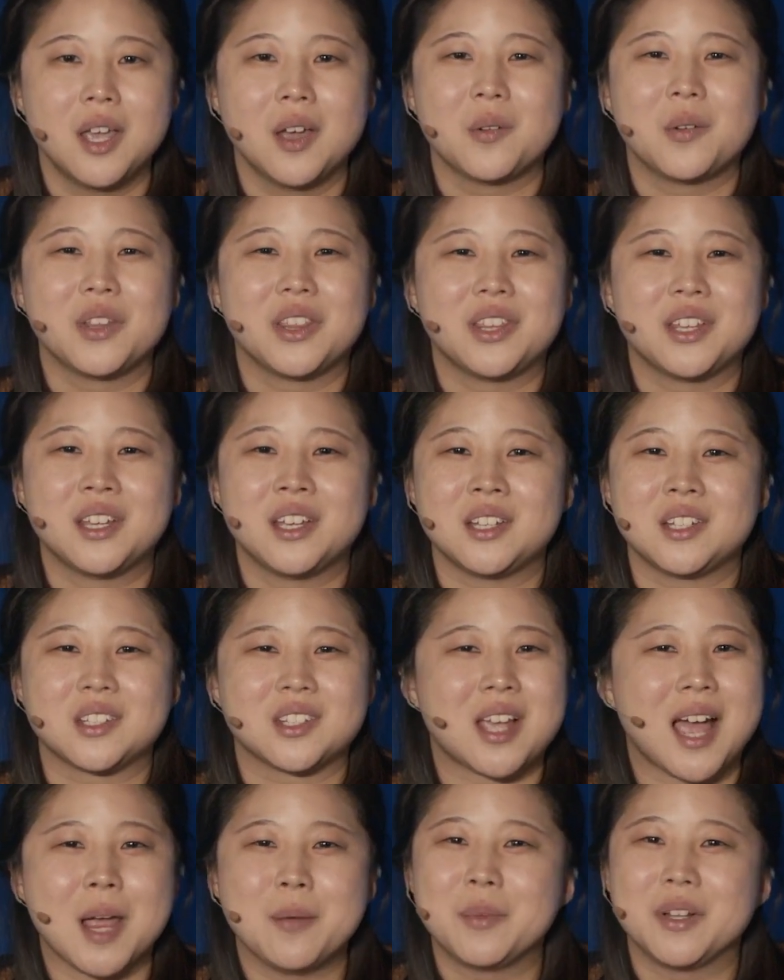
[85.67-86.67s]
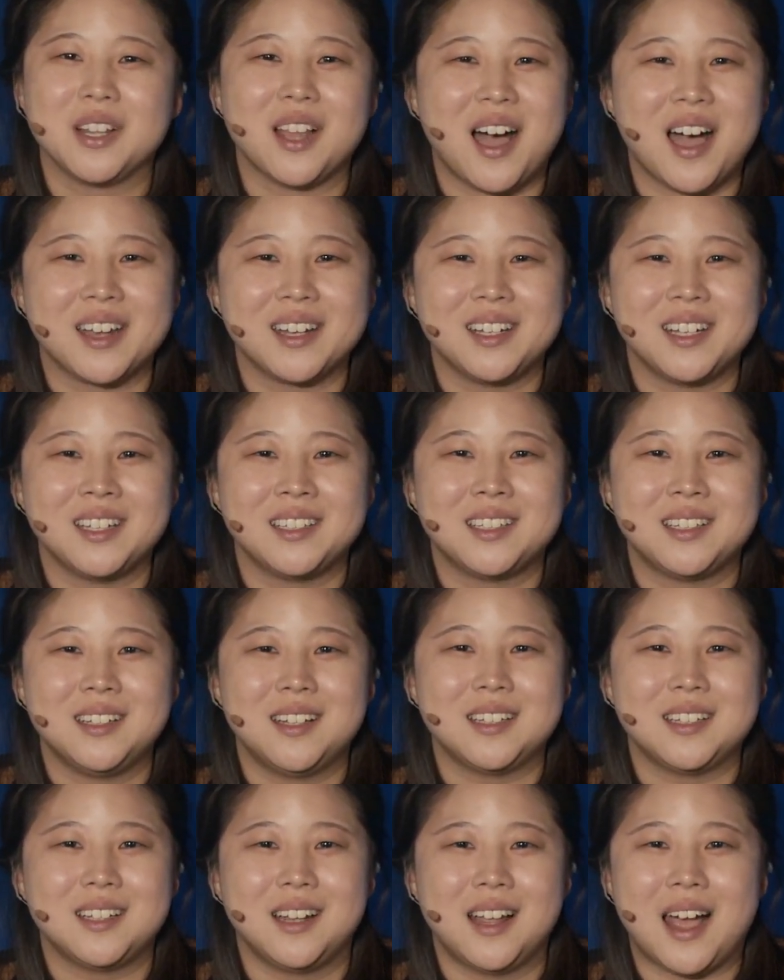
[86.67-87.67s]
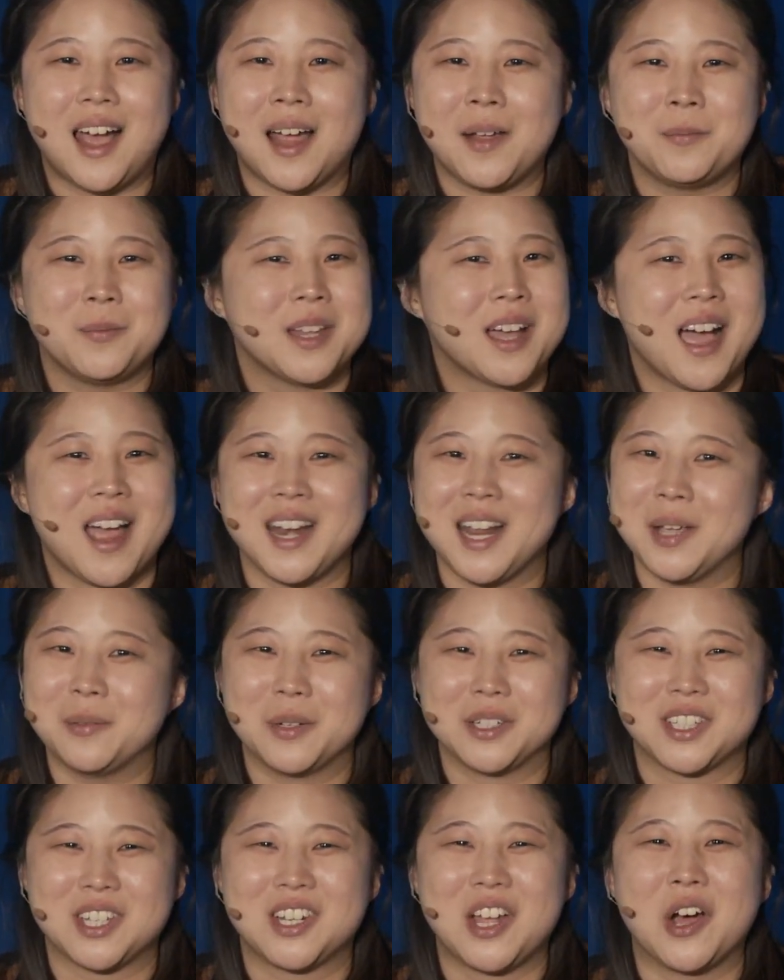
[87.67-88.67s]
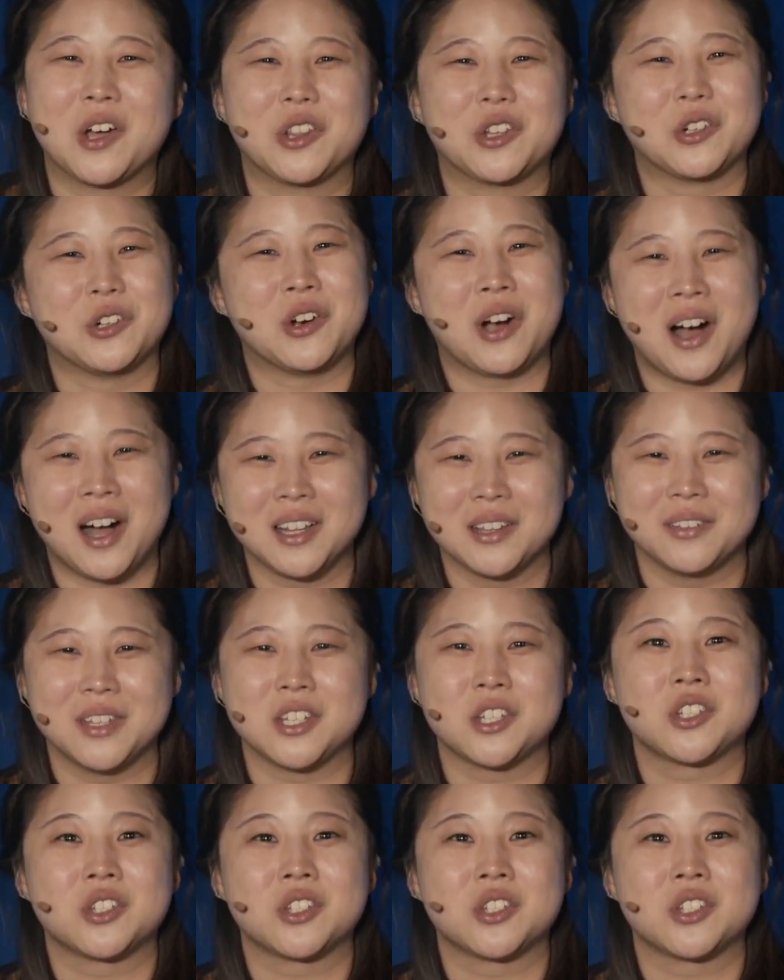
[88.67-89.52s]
With the time allotted, I'm not able to go through all of this.